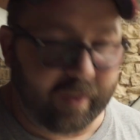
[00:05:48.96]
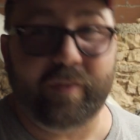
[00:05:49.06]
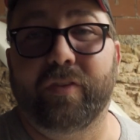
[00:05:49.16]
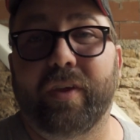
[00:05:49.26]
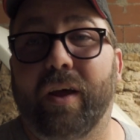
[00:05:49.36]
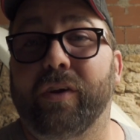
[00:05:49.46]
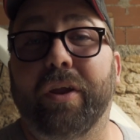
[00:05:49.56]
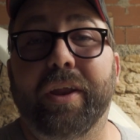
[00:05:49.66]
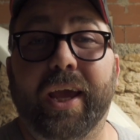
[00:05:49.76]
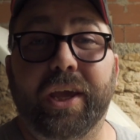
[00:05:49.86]
as I said, I
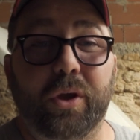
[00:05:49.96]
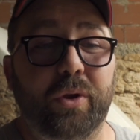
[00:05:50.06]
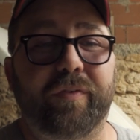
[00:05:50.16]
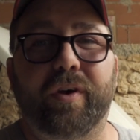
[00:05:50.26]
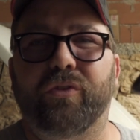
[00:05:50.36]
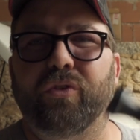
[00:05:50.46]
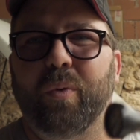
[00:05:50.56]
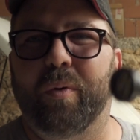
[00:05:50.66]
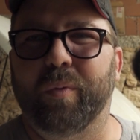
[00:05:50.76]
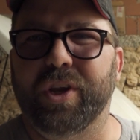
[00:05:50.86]
could only get a
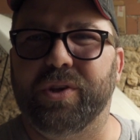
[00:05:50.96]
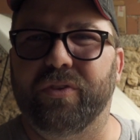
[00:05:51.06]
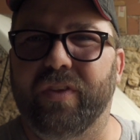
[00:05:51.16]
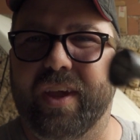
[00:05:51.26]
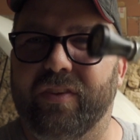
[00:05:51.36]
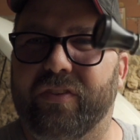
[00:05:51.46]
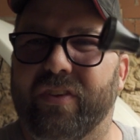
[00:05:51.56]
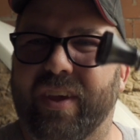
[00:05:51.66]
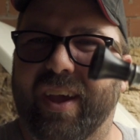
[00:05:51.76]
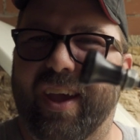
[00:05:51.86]
universal one, which is
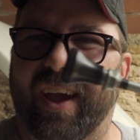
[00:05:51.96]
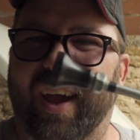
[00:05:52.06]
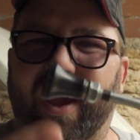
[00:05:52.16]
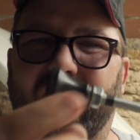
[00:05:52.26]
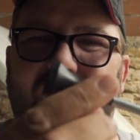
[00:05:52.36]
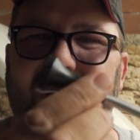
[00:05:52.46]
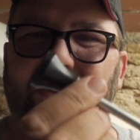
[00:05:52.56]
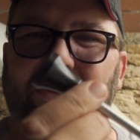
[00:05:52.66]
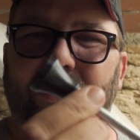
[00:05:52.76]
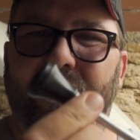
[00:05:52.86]
this. And
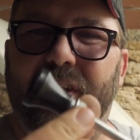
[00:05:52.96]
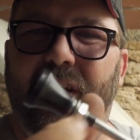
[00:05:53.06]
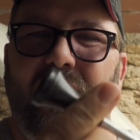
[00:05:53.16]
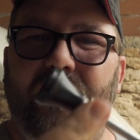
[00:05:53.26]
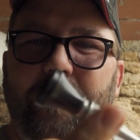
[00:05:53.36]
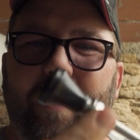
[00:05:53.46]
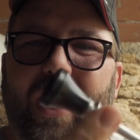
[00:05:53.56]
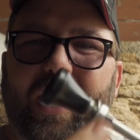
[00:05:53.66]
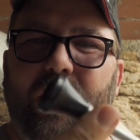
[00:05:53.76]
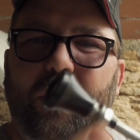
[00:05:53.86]
it's got the nut on the
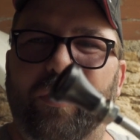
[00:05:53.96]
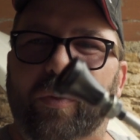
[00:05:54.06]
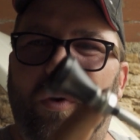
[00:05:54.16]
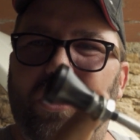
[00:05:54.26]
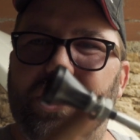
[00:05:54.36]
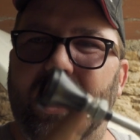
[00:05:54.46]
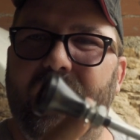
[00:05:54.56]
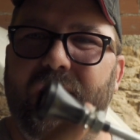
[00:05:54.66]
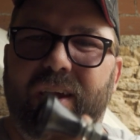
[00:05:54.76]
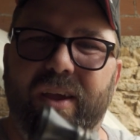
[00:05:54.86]
back with the washer.
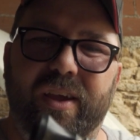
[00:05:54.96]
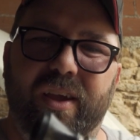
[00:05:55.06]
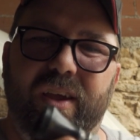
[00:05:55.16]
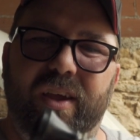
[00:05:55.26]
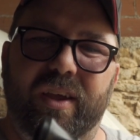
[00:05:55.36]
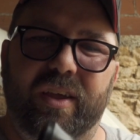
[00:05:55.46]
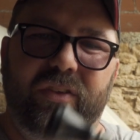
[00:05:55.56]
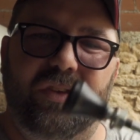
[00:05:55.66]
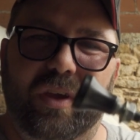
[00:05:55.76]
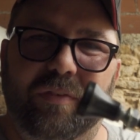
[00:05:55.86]

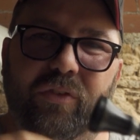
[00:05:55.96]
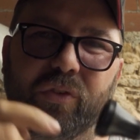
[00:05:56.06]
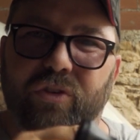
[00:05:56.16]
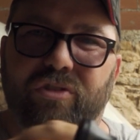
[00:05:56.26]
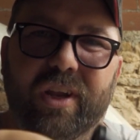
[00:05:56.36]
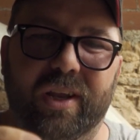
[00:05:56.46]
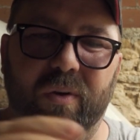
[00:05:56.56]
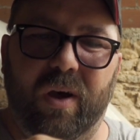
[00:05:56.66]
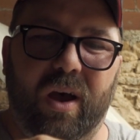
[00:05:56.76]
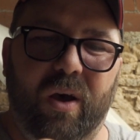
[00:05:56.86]
So you have to sort of drill a
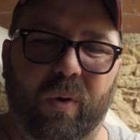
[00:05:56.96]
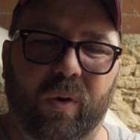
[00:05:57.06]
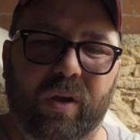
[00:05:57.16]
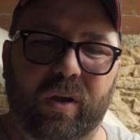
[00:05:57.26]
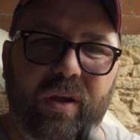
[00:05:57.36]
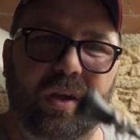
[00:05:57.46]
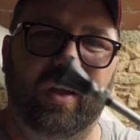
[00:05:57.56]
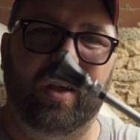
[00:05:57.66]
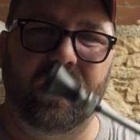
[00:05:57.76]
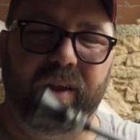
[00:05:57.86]
little hole
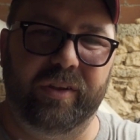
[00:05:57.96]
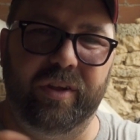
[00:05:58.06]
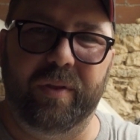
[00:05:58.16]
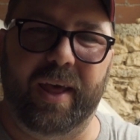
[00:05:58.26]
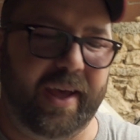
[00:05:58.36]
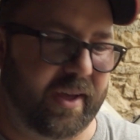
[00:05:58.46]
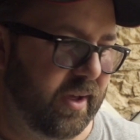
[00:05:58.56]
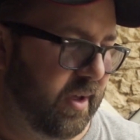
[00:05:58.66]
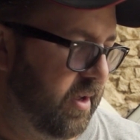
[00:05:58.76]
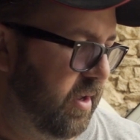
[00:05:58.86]
and do that.
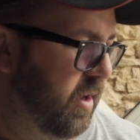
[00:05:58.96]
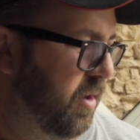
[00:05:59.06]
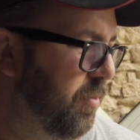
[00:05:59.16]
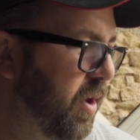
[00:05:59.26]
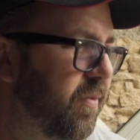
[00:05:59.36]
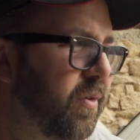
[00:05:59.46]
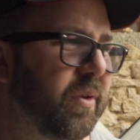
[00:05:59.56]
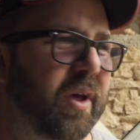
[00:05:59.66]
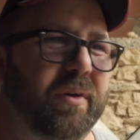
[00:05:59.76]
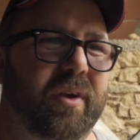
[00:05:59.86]
But if
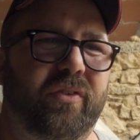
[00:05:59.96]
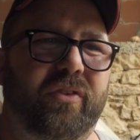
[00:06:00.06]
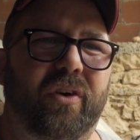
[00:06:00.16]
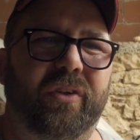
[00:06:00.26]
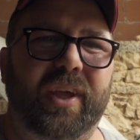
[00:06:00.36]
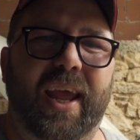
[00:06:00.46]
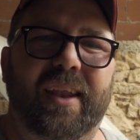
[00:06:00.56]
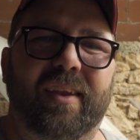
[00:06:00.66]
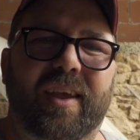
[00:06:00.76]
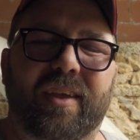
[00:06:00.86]
you'll notice, on the
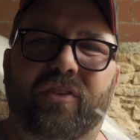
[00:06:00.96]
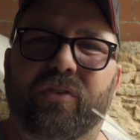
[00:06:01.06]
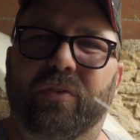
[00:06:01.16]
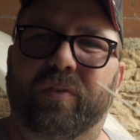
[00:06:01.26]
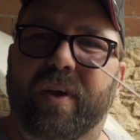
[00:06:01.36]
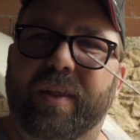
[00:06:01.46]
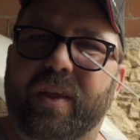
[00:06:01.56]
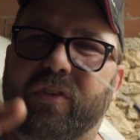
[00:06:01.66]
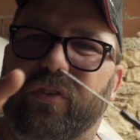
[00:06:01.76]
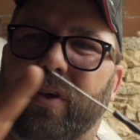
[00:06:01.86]
end, it's sort of like
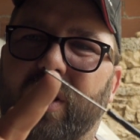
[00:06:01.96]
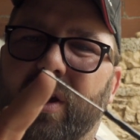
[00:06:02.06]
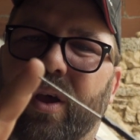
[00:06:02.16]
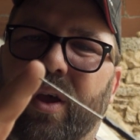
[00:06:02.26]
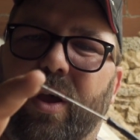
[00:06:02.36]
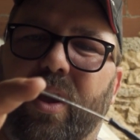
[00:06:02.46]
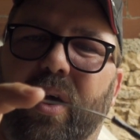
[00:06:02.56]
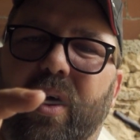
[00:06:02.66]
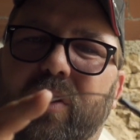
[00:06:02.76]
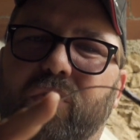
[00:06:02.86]
this
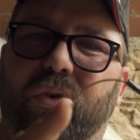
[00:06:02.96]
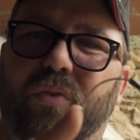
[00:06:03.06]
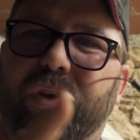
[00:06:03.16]
sort of